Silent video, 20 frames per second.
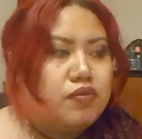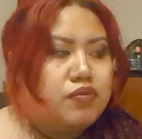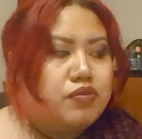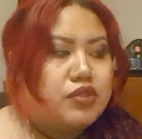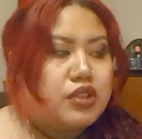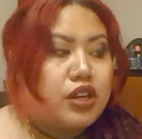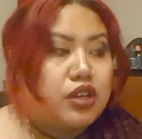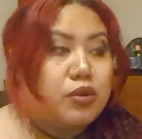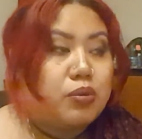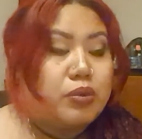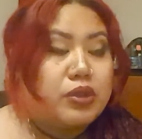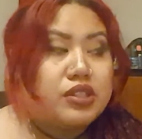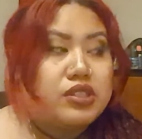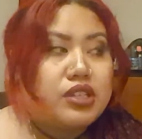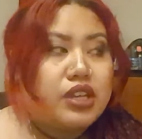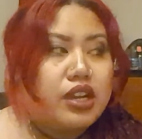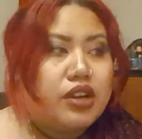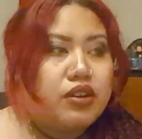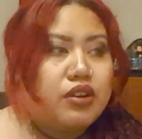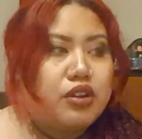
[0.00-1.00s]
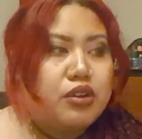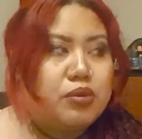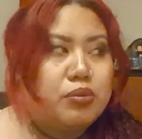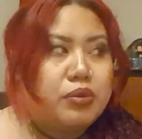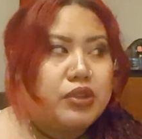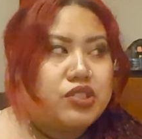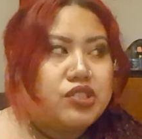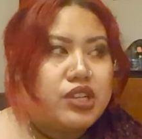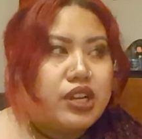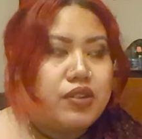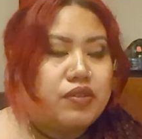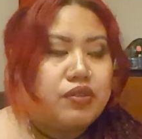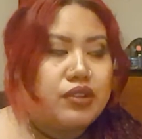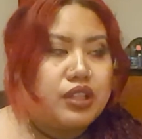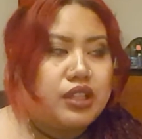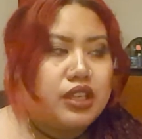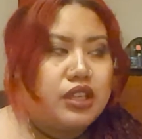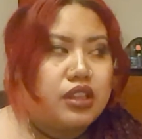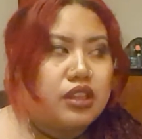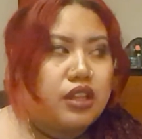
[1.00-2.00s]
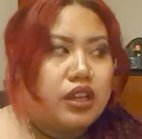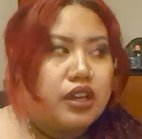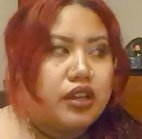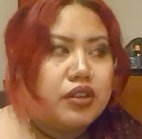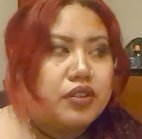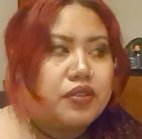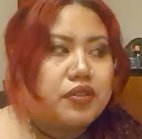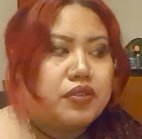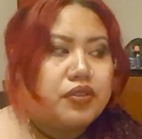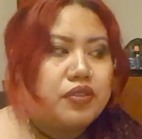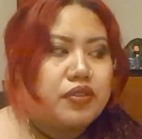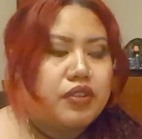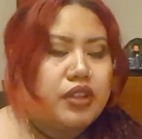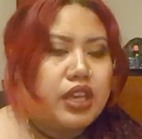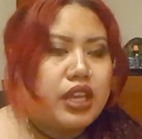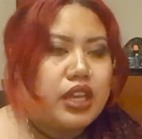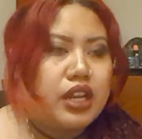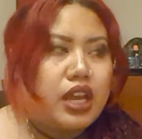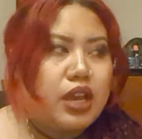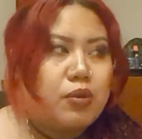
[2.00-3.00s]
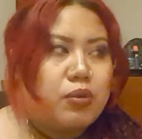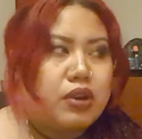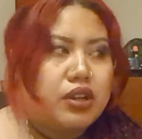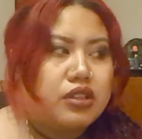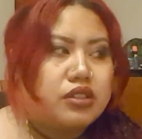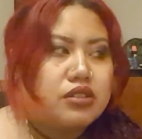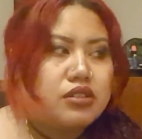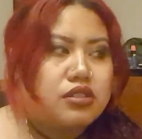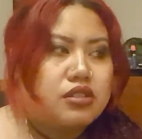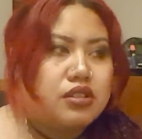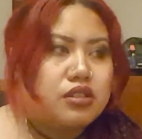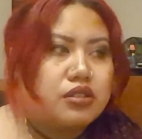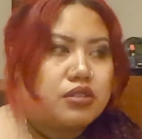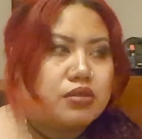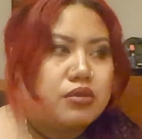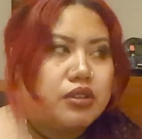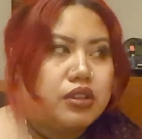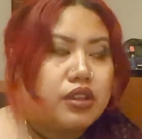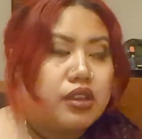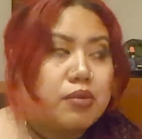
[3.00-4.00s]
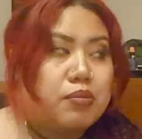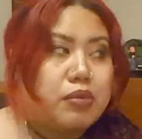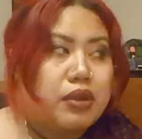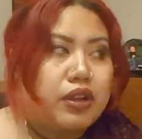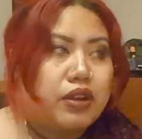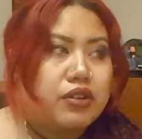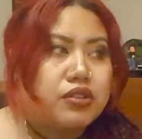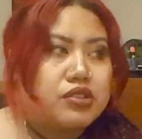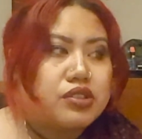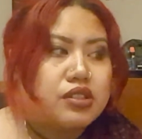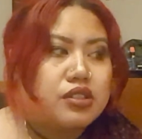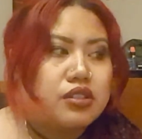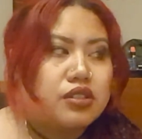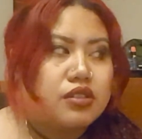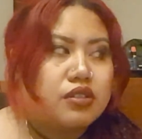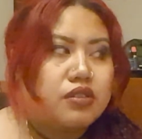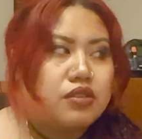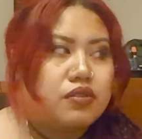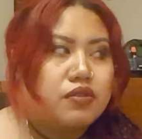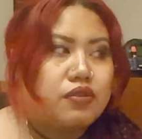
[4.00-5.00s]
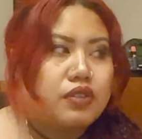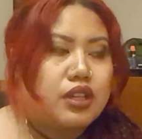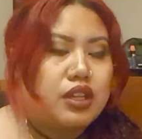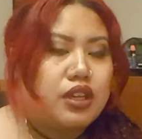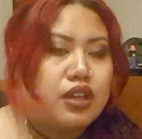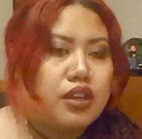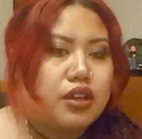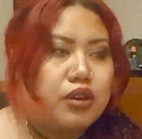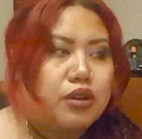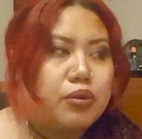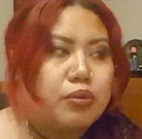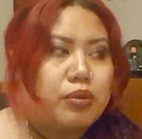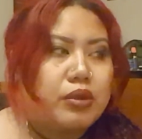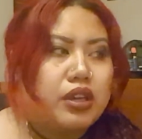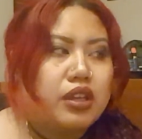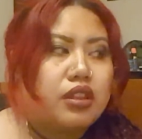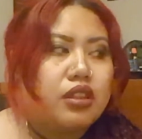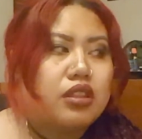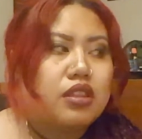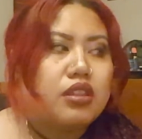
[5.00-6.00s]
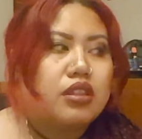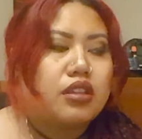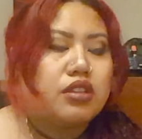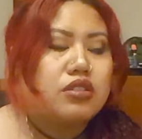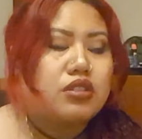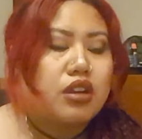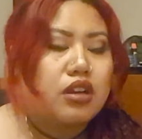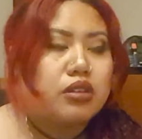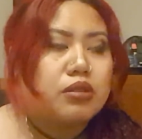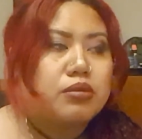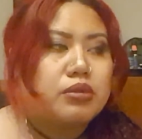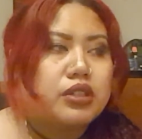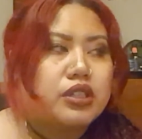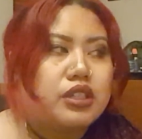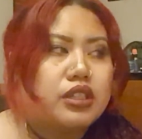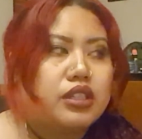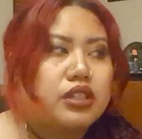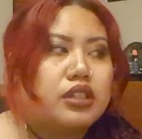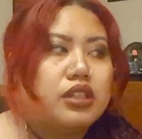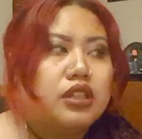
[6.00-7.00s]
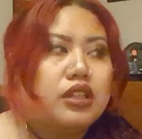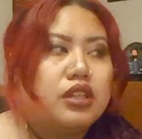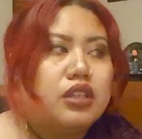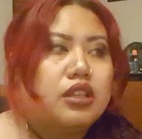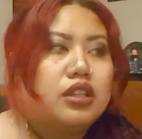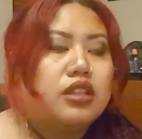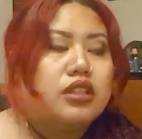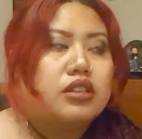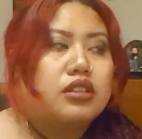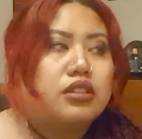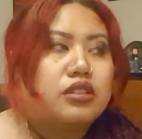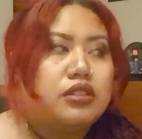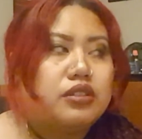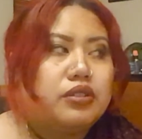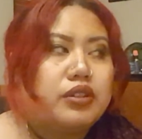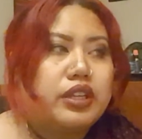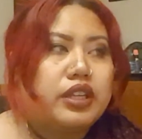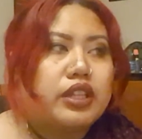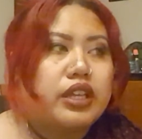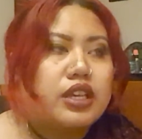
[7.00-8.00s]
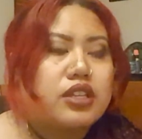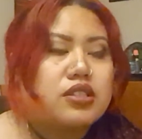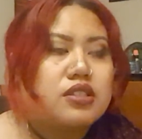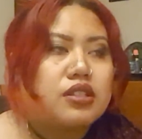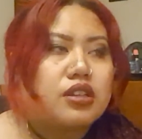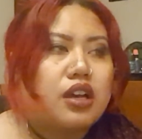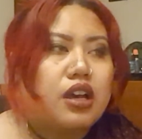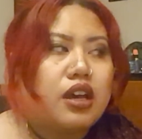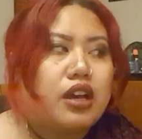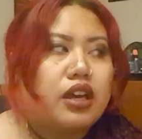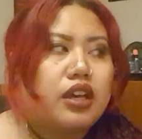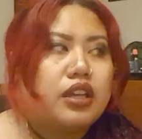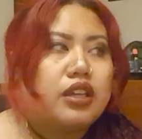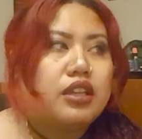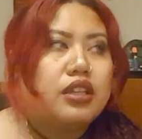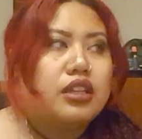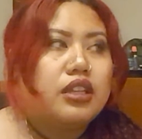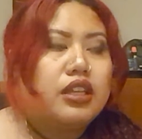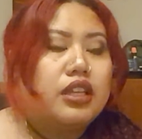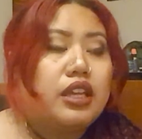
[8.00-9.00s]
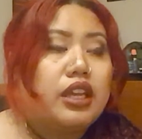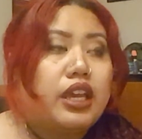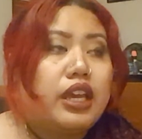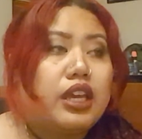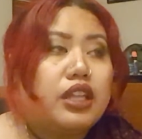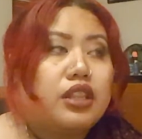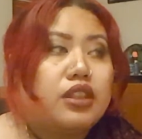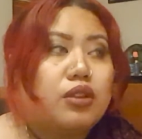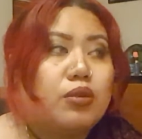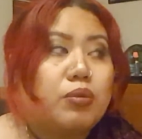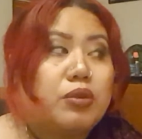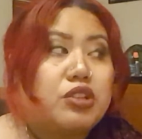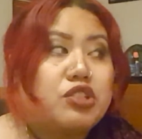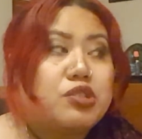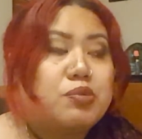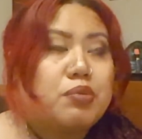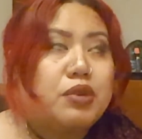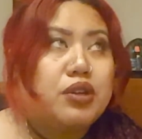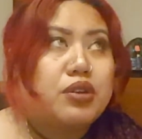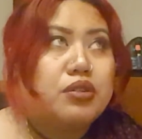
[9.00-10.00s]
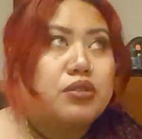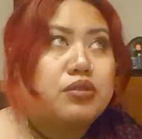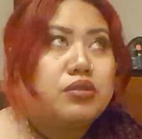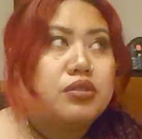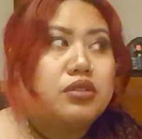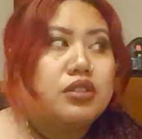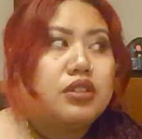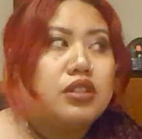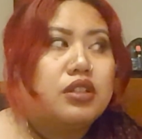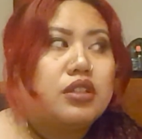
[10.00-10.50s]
Dark Wood Tarot, which I really love, and I wanted to do a comparison video with the Dark Wood, the Ludi Lescott, and the Witchbone.